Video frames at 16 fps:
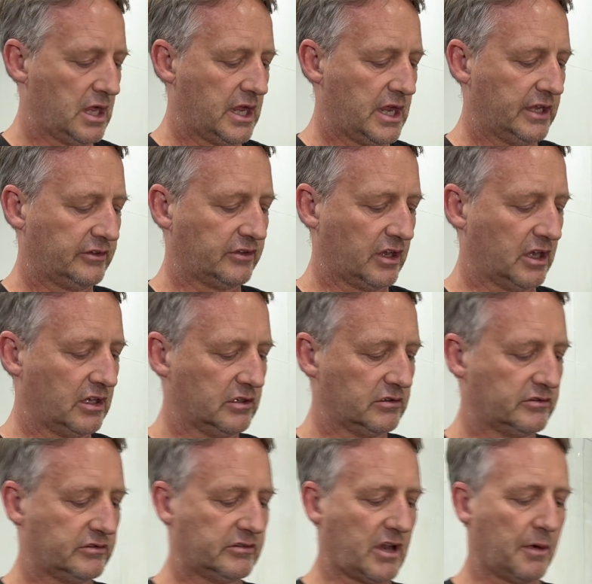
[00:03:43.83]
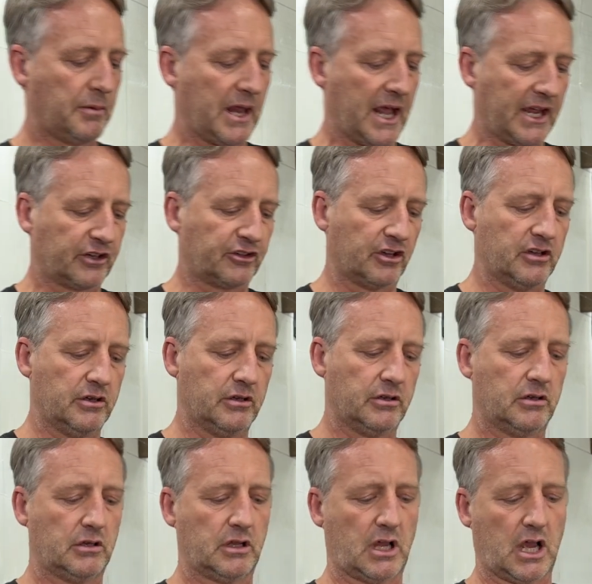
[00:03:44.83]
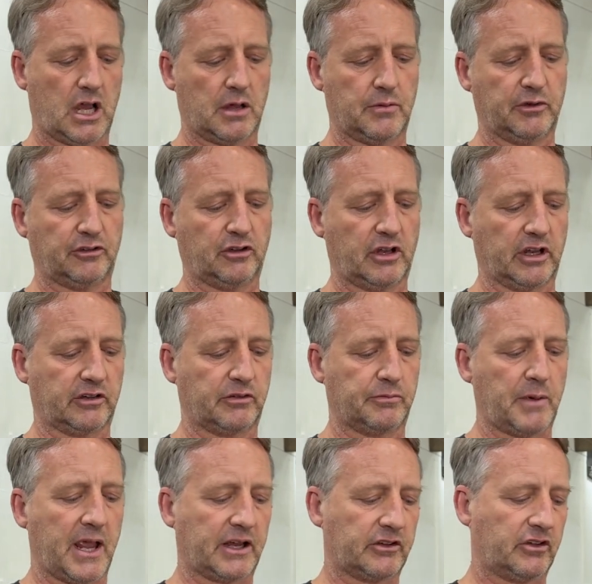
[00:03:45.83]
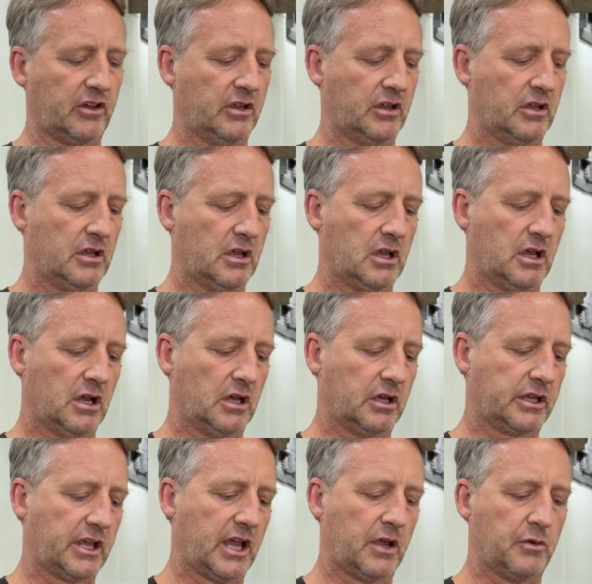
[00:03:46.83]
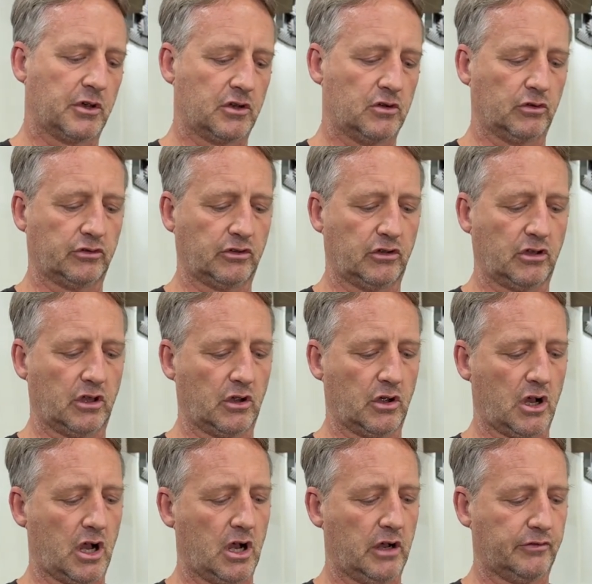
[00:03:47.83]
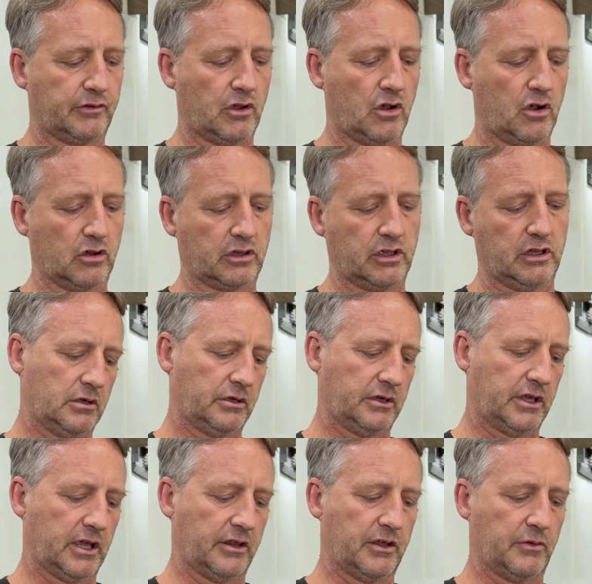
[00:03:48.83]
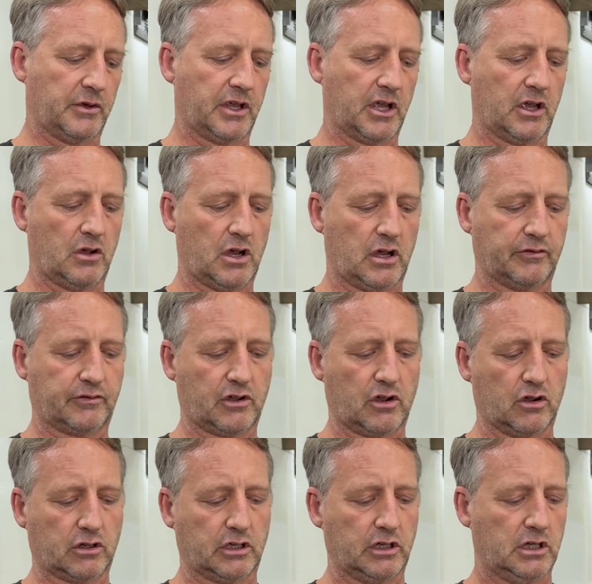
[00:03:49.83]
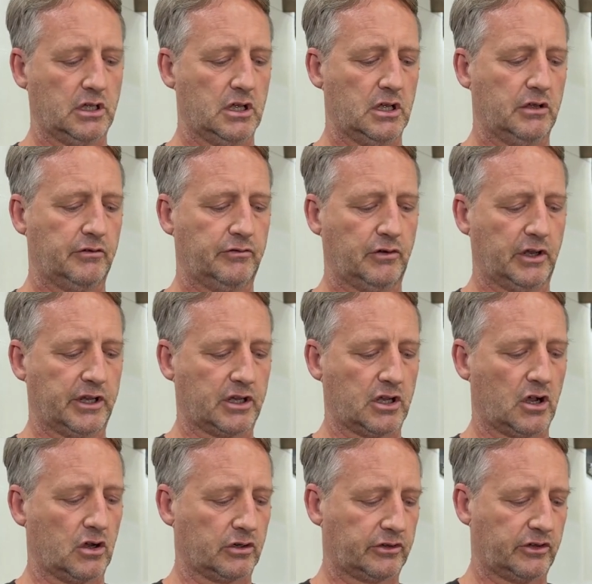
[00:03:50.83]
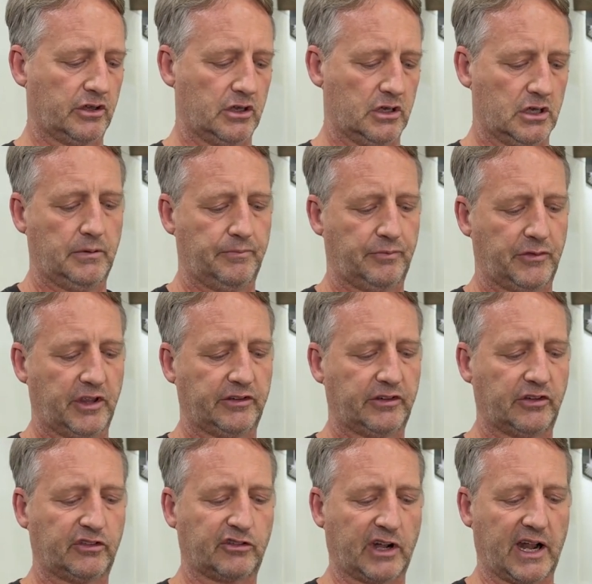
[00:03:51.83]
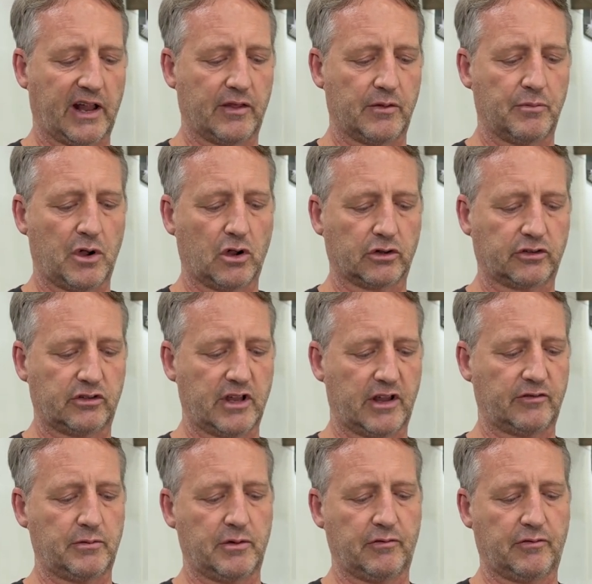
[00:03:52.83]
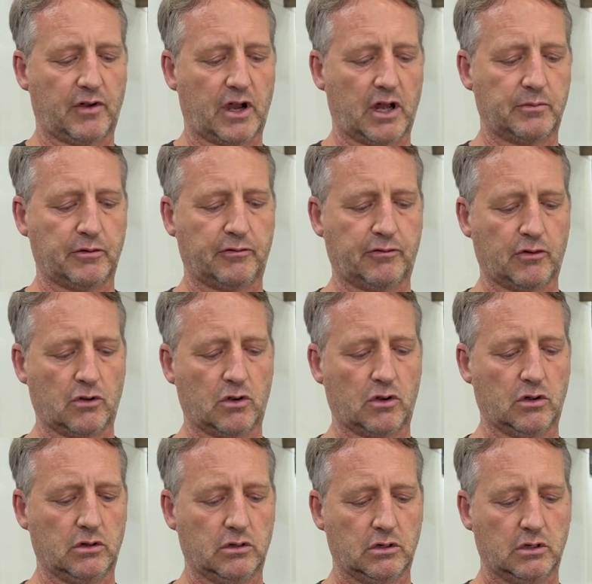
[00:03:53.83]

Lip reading: It's a double action, as you'd expect. Okay, we can also do a half cock. Yeah, there we go, half cock, fully cocked. This is straight out of the box, never been fired before.